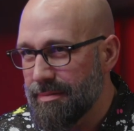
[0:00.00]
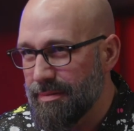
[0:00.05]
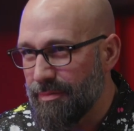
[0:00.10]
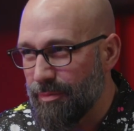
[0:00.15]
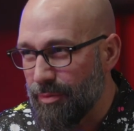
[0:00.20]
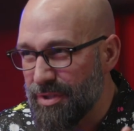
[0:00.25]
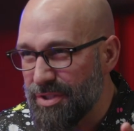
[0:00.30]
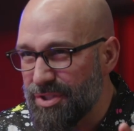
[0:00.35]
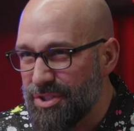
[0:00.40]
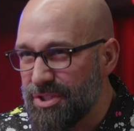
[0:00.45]
if
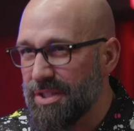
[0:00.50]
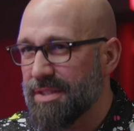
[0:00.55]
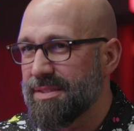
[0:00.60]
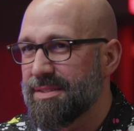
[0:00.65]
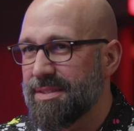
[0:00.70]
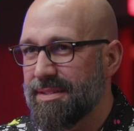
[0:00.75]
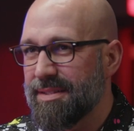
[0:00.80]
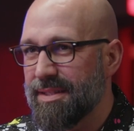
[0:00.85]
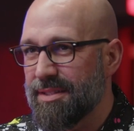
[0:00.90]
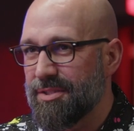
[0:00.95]
we're
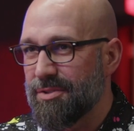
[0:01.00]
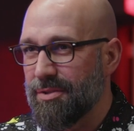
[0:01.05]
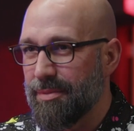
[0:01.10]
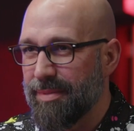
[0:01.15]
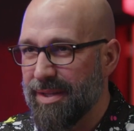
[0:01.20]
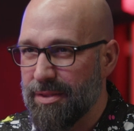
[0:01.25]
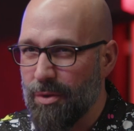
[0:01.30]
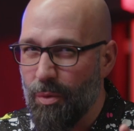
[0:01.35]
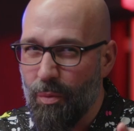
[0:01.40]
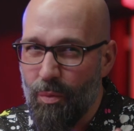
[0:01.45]
just intentional
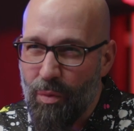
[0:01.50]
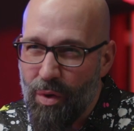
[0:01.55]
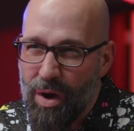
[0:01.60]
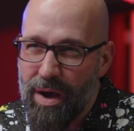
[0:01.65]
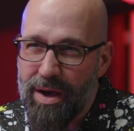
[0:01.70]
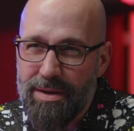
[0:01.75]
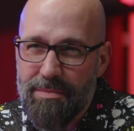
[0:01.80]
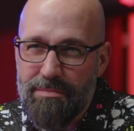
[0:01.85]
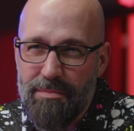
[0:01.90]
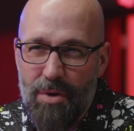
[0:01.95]
about the
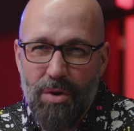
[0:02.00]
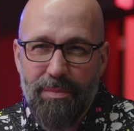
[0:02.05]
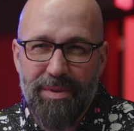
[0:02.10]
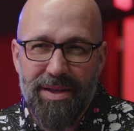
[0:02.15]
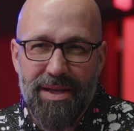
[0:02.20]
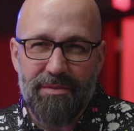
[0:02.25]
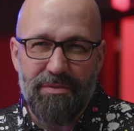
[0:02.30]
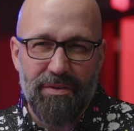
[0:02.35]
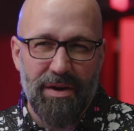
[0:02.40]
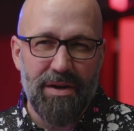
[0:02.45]
one
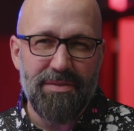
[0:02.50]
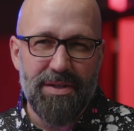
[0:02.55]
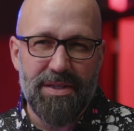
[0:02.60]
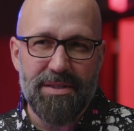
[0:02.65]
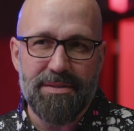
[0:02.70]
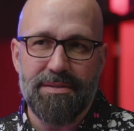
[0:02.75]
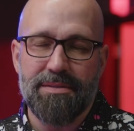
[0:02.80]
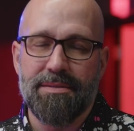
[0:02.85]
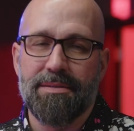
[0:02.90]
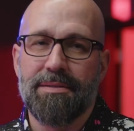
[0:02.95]
moment in front of
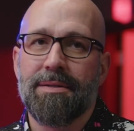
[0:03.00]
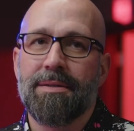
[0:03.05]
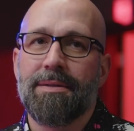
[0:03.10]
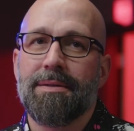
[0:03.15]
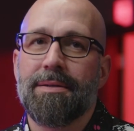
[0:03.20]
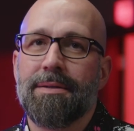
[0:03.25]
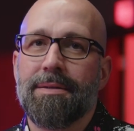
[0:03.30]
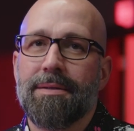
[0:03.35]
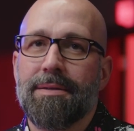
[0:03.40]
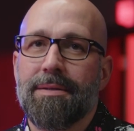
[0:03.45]
us,
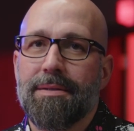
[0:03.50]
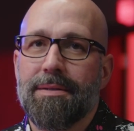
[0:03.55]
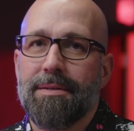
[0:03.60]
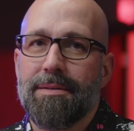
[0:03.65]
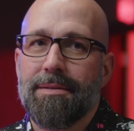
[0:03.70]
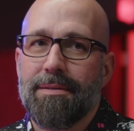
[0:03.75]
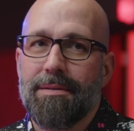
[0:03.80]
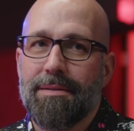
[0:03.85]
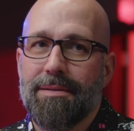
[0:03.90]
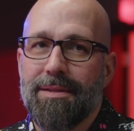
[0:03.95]

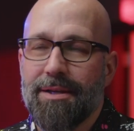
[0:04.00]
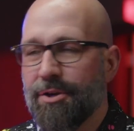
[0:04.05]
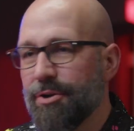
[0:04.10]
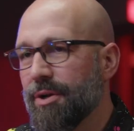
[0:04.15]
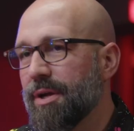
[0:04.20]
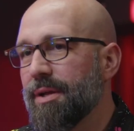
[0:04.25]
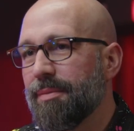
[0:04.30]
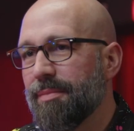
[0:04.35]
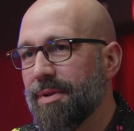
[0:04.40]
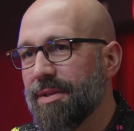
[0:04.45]
then
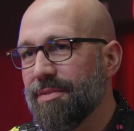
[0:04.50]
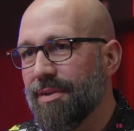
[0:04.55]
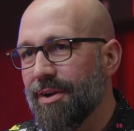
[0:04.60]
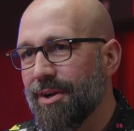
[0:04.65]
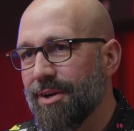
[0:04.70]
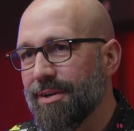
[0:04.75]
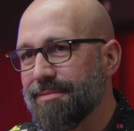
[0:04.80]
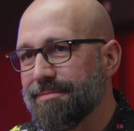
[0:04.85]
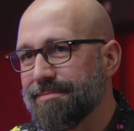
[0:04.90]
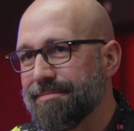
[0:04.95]
create amazing
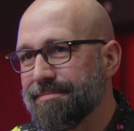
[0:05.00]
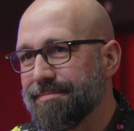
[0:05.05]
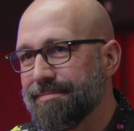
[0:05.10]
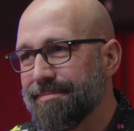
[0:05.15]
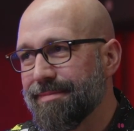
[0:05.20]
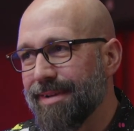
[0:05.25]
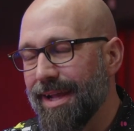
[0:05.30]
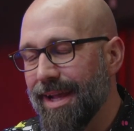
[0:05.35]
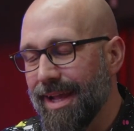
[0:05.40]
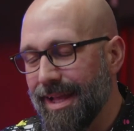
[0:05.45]
art
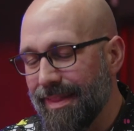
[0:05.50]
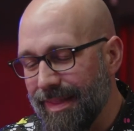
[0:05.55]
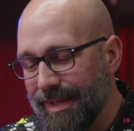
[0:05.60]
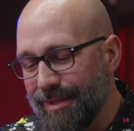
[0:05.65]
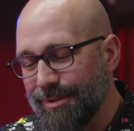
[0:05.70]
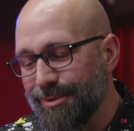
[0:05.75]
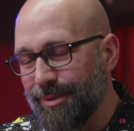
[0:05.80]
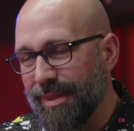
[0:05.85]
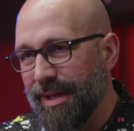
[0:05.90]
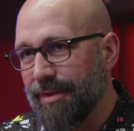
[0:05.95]
and
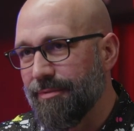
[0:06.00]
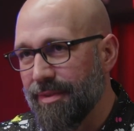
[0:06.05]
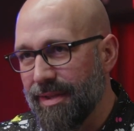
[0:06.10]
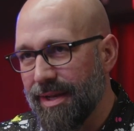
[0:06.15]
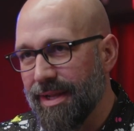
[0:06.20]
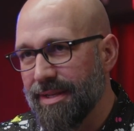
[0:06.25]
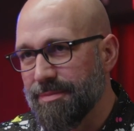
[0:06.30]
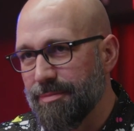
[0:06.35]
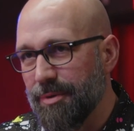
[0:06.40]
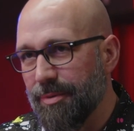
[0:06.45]
then do that for the
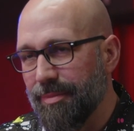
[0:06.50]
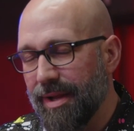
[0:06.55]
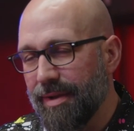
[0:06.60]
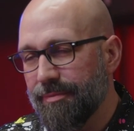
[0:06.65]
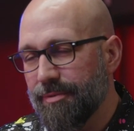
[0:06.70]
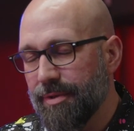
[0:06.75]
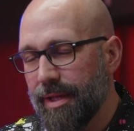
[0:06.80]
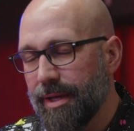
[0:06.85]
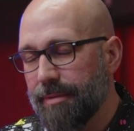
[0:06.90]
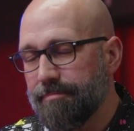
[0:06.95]
next moment after